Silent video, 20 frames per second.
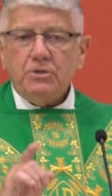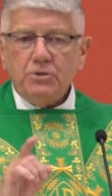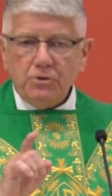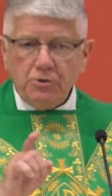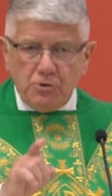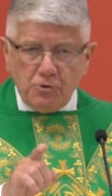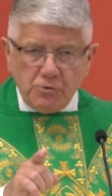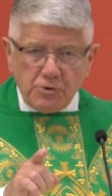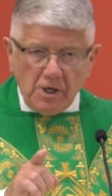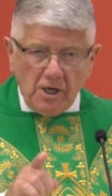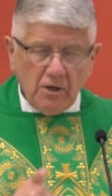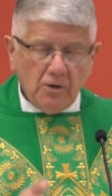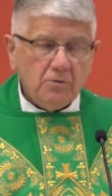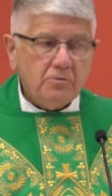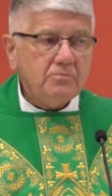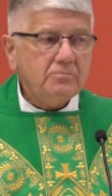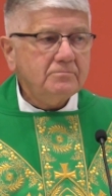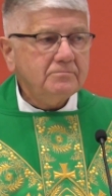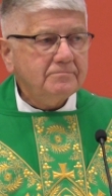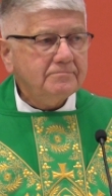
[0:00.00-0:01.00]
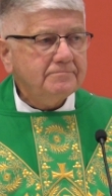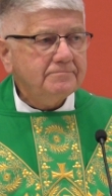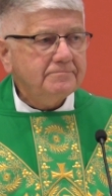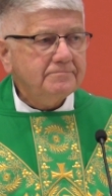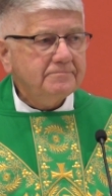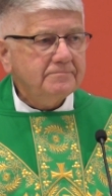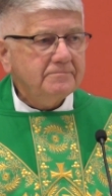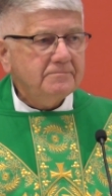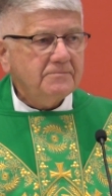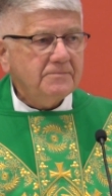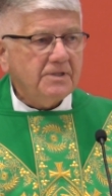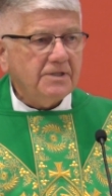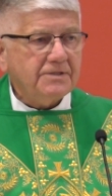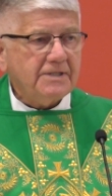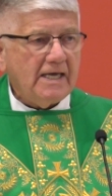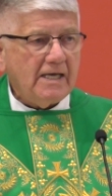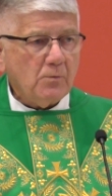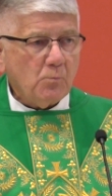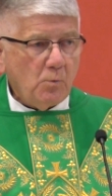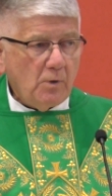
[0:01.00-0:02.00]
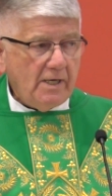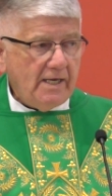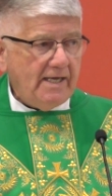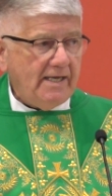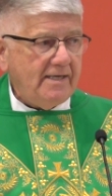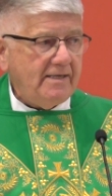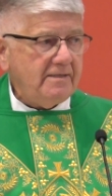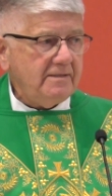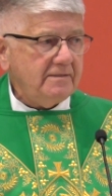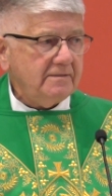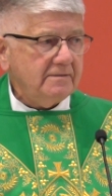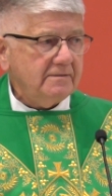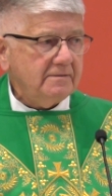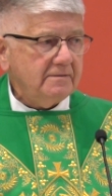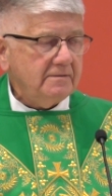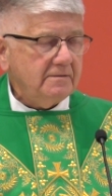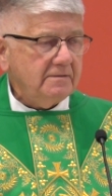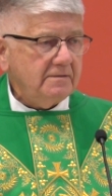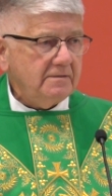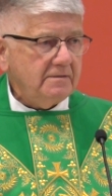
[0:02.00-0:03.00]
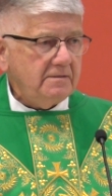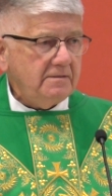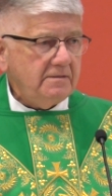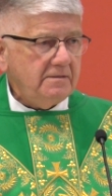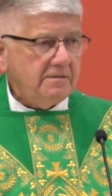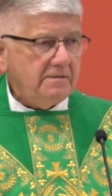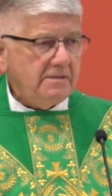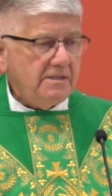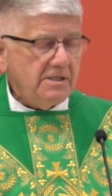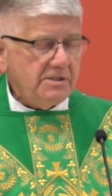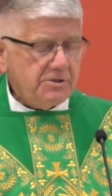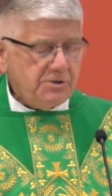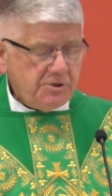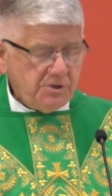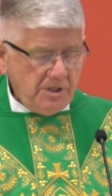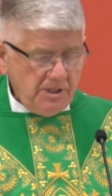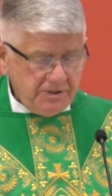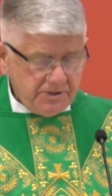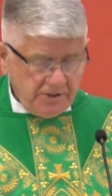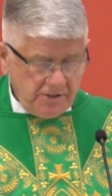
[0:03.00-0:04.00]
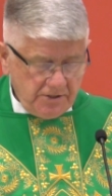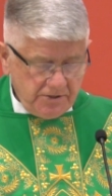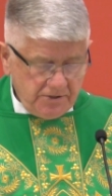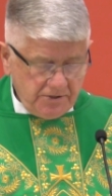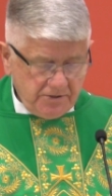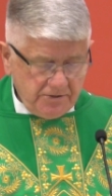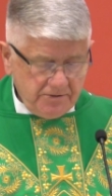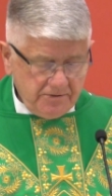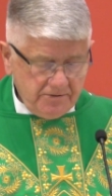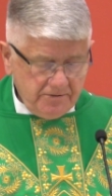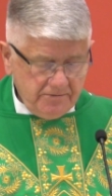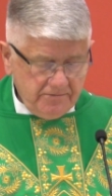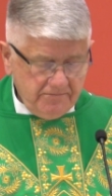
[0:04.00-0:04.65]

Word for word: You know that that way is Jesus.